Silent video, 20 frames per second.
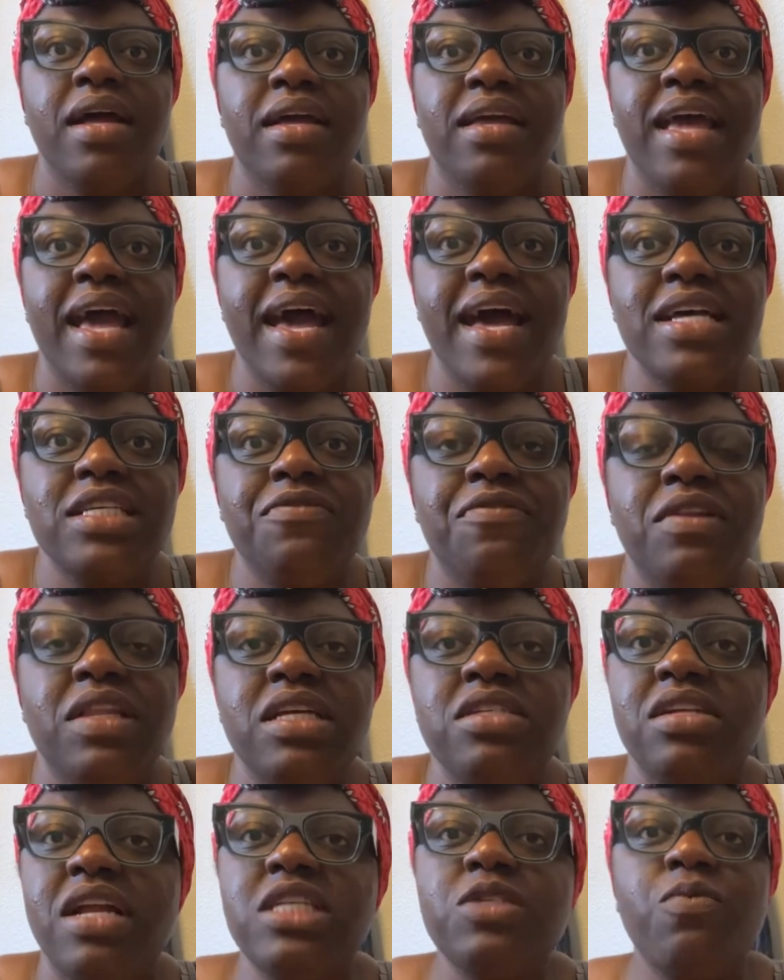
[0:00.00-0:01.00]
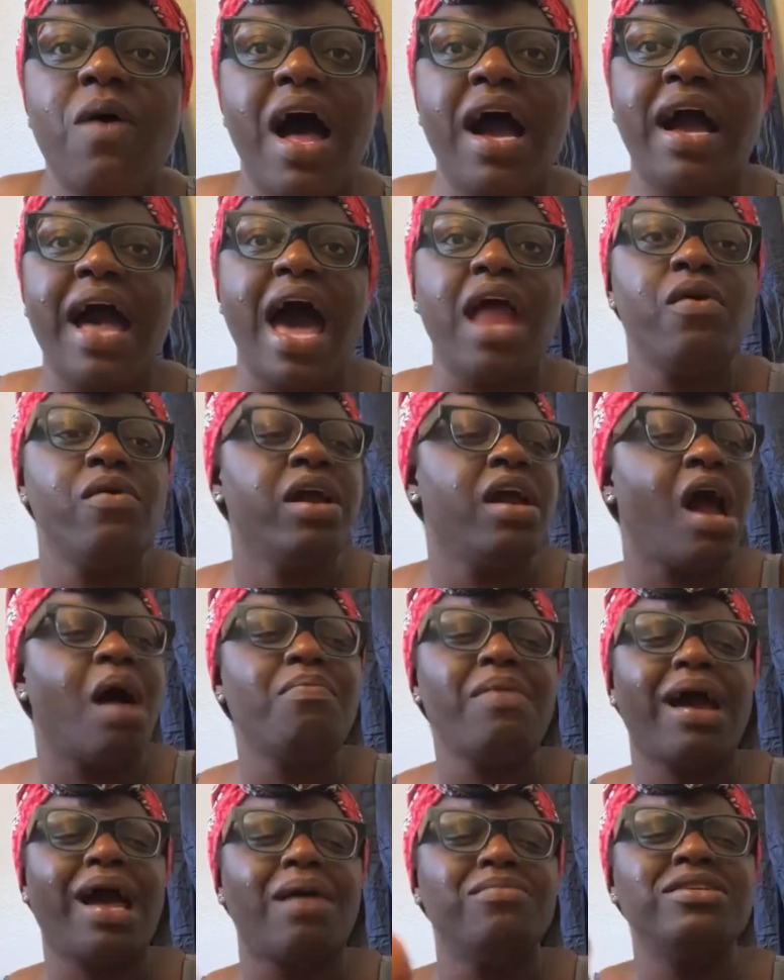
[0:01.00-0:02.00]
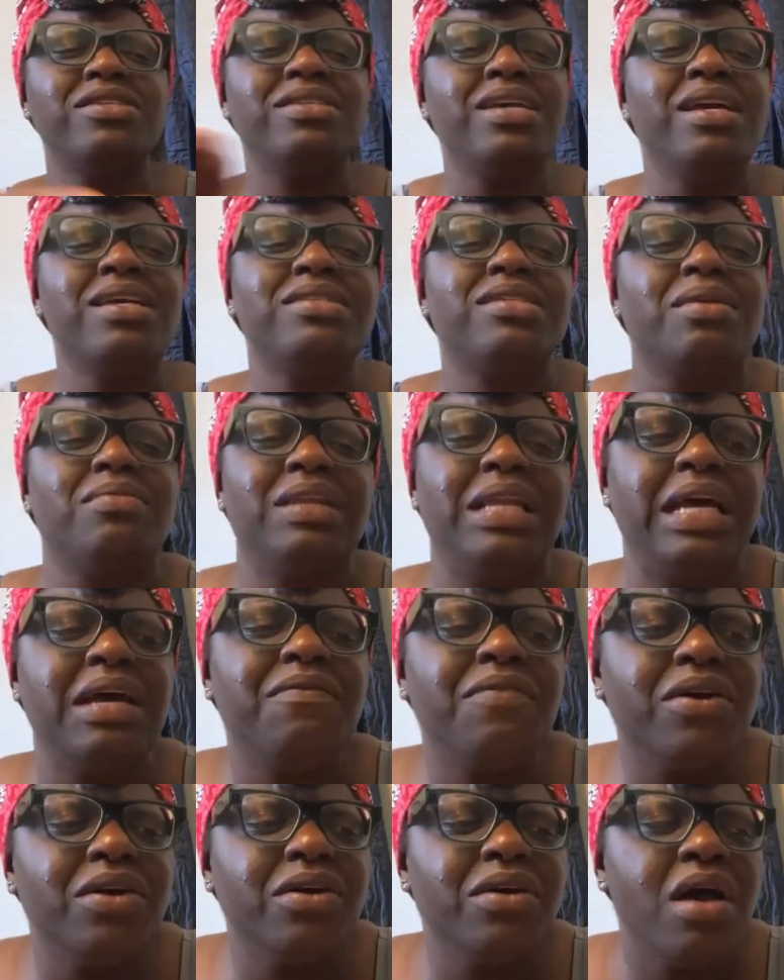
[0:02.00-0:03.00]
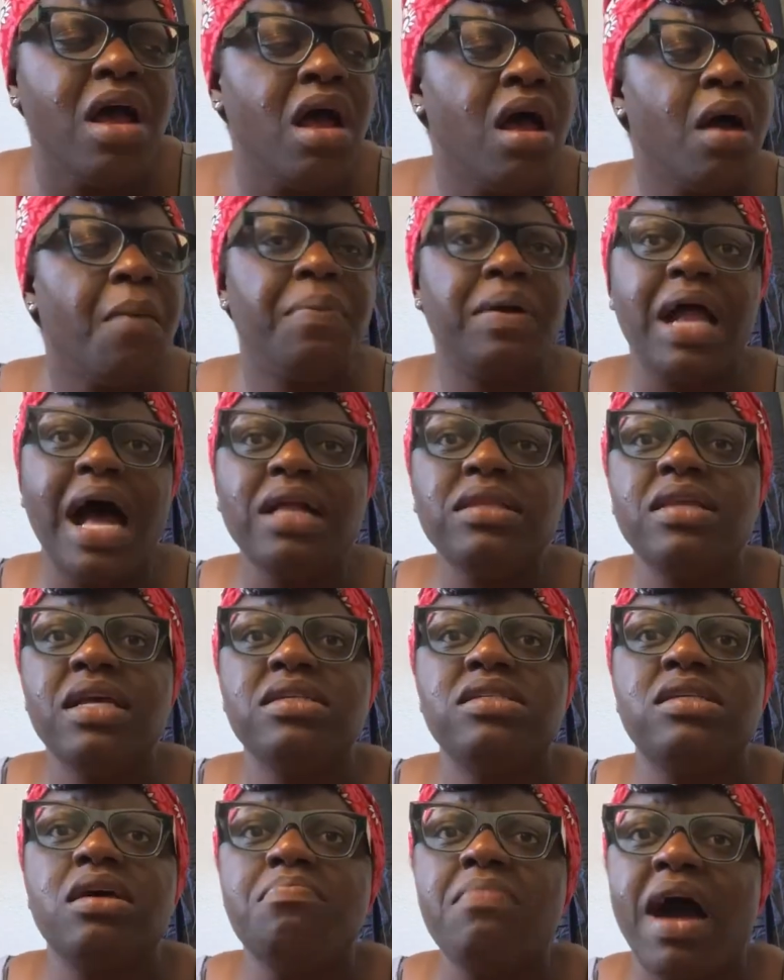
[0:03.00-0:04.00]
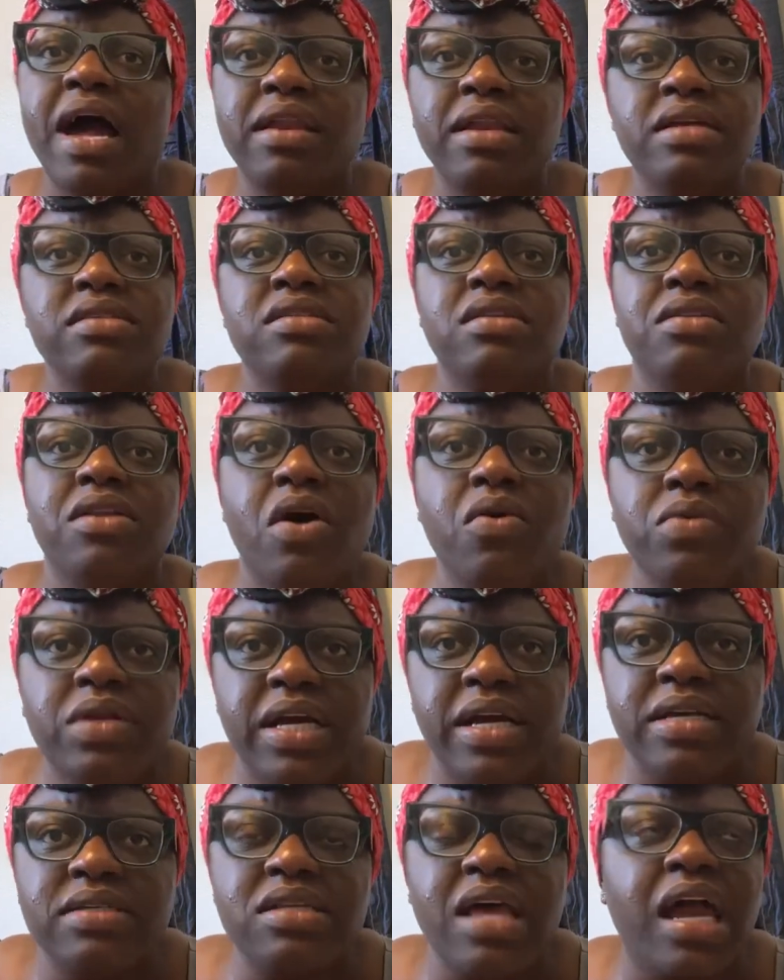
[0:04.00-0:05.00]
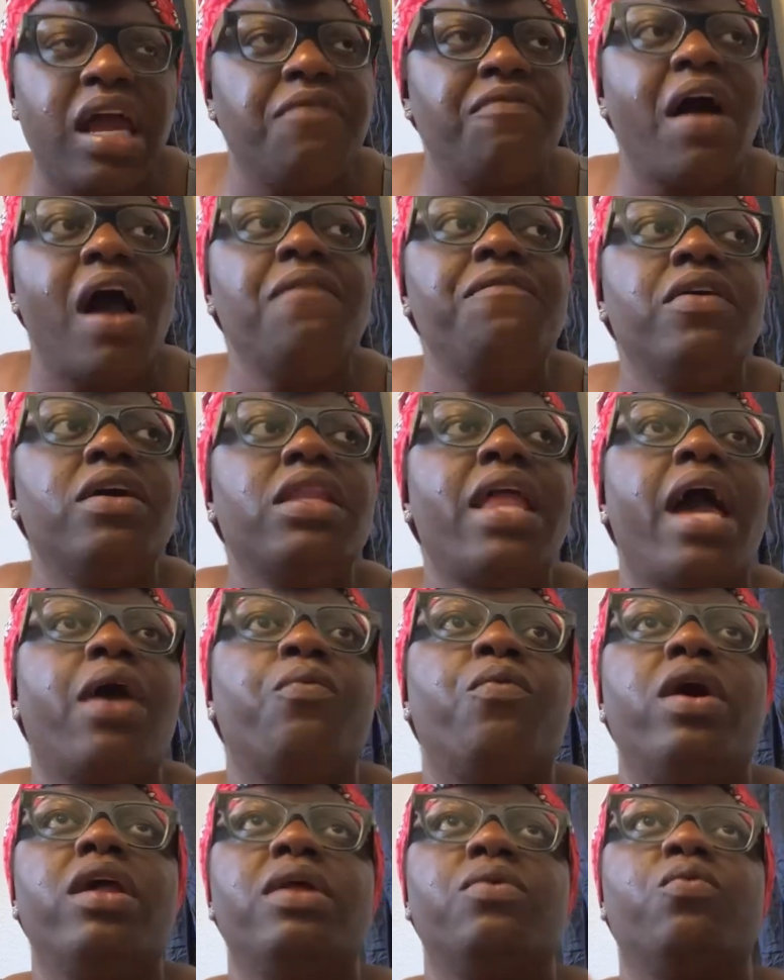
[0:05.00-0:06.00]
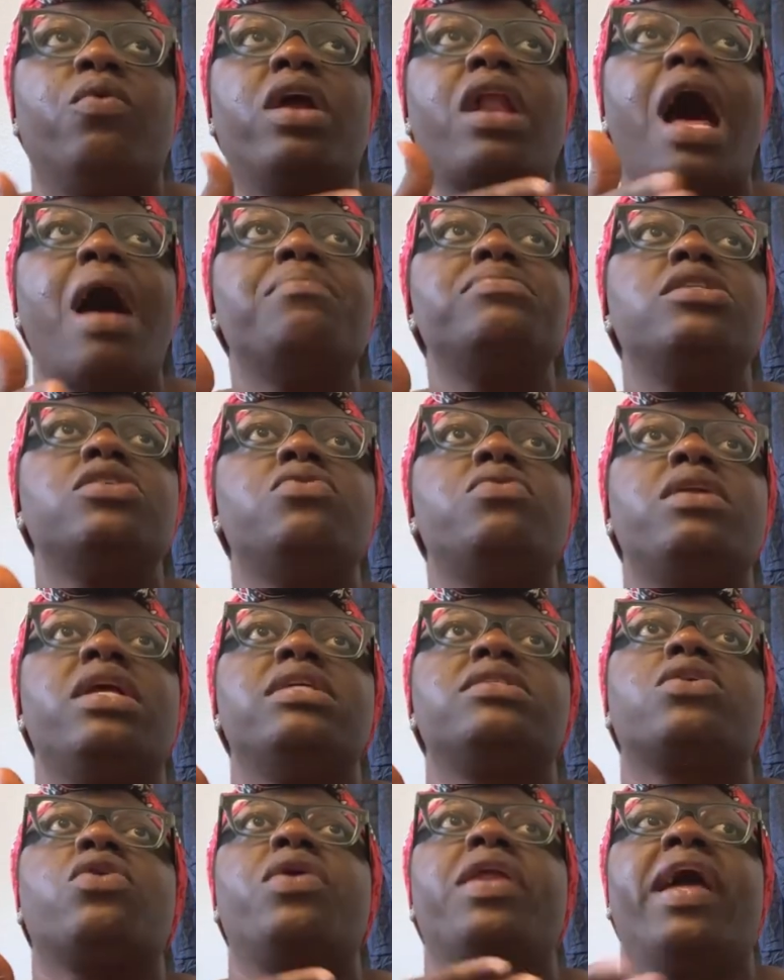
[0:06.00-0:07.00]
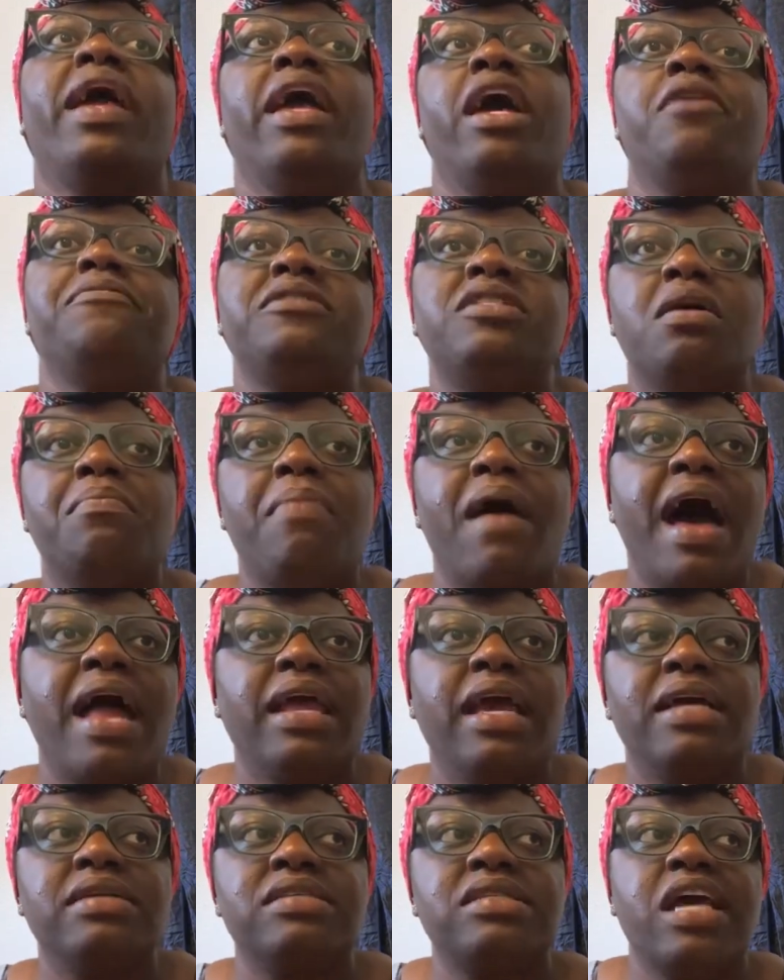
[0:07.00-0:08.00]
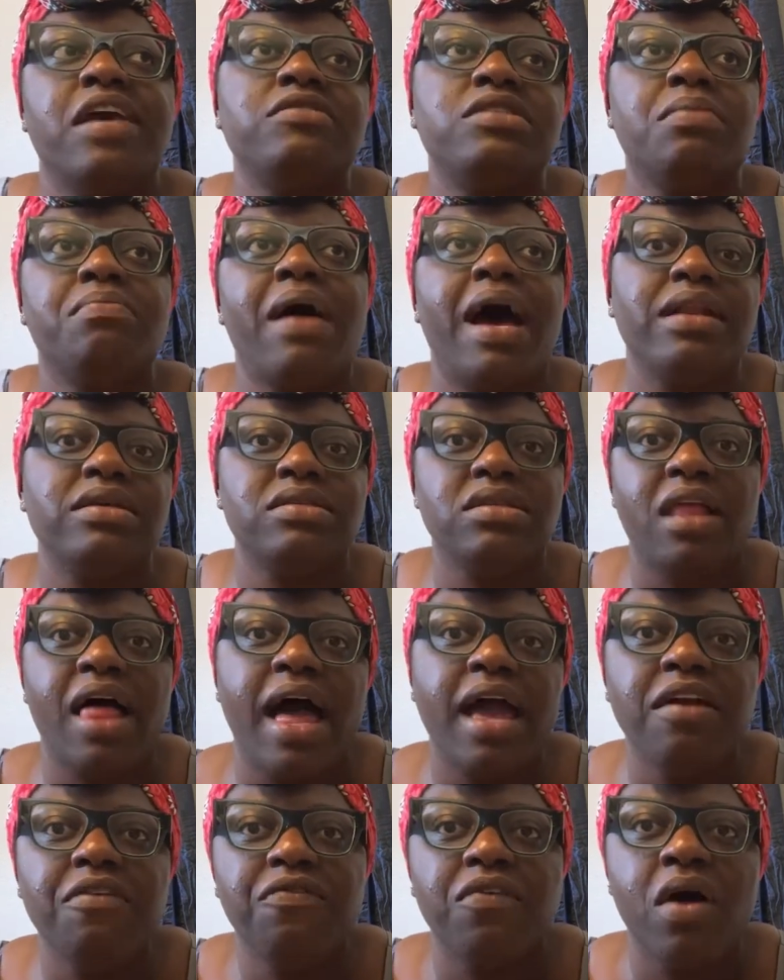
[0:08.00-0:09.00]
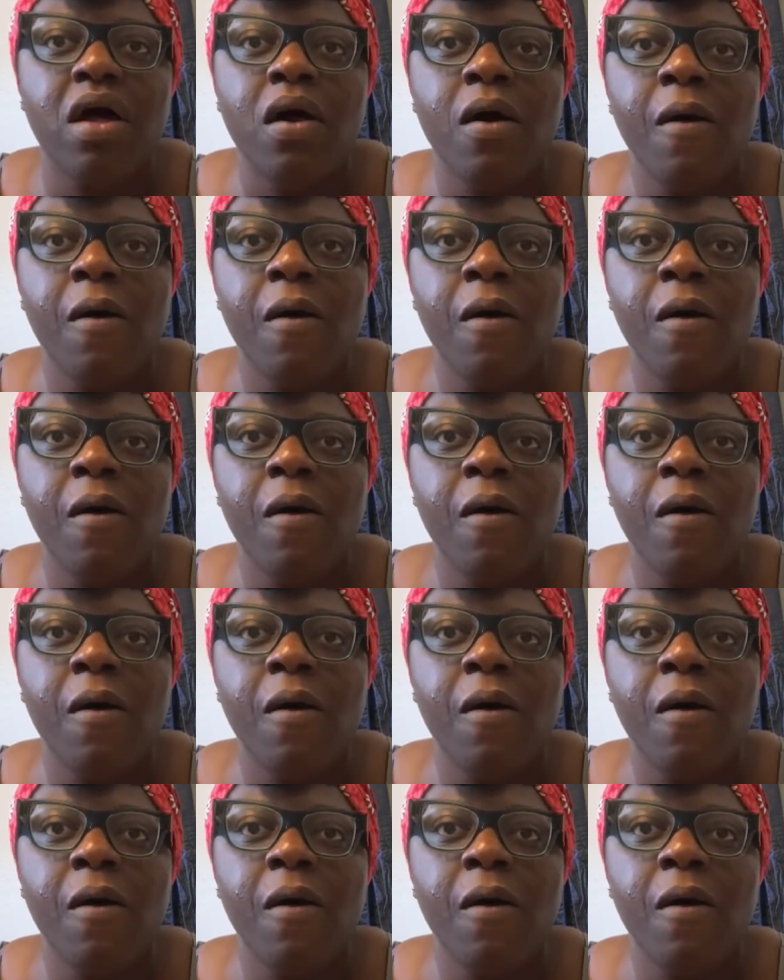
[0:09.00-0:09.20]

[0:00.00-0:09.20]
Yes, Felicia. That's why I got on here. I'm like, I'm just eating some liver. But I think somebody needs to know this. Like if I feel like what, what I'm doing is going to help somebody and save somebody's life